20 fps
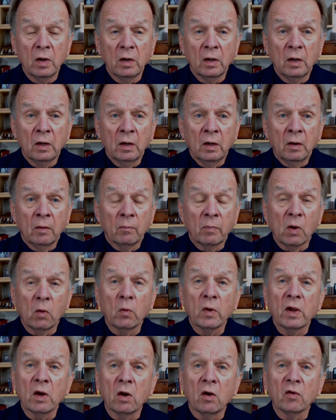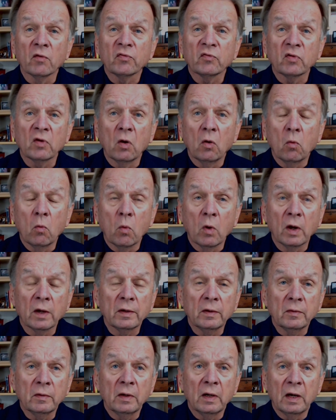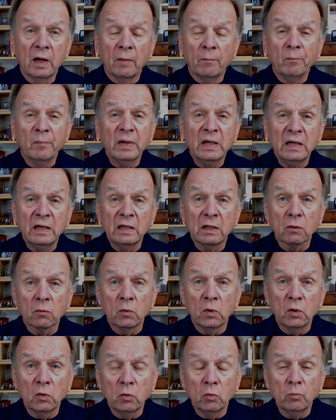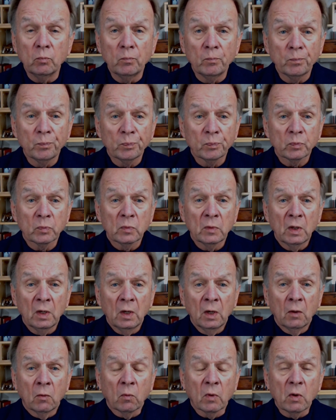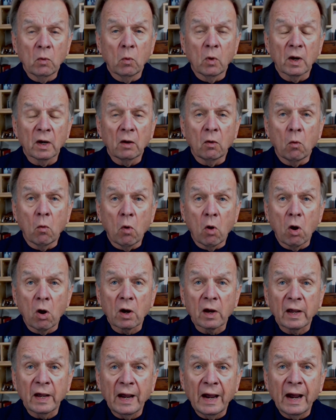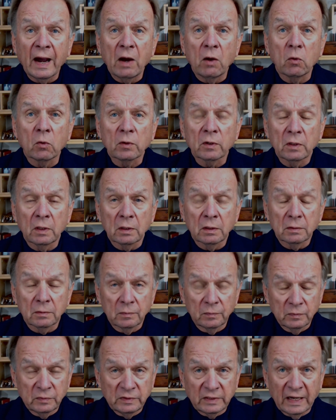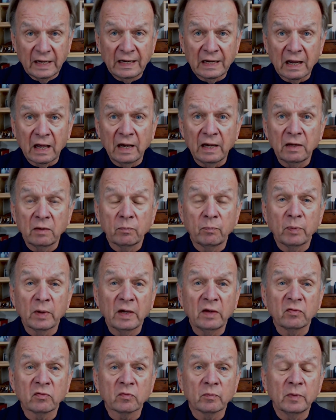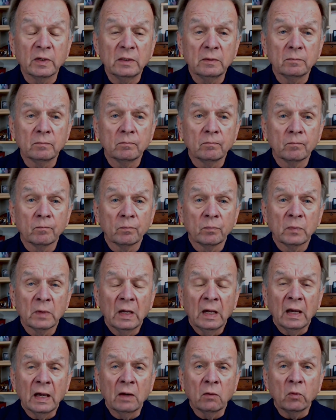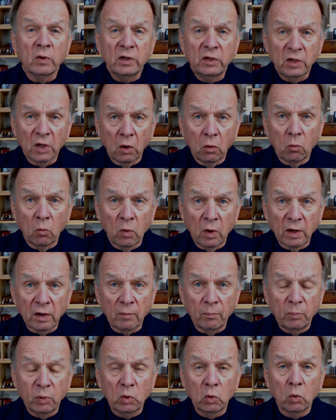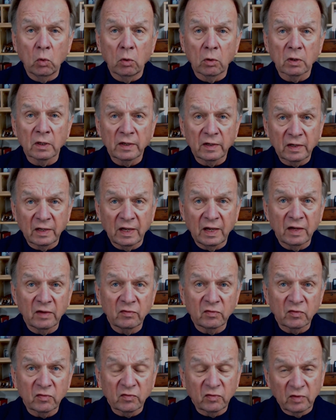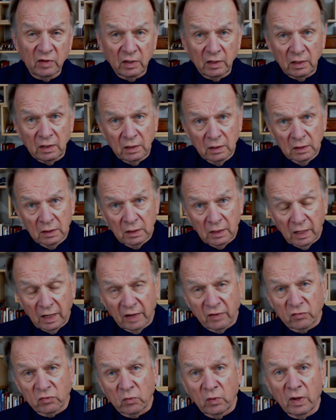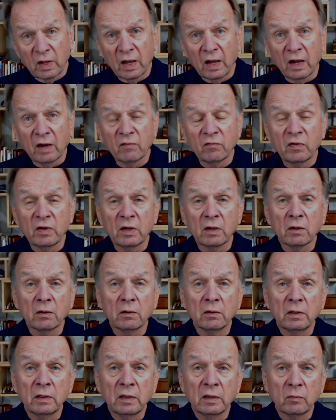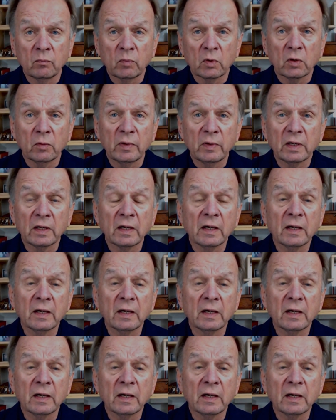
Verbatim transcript: but we also want a media room. We want a walk-out daylight basement, and we don't want a pool in Kansas City as we have here in Birmingham.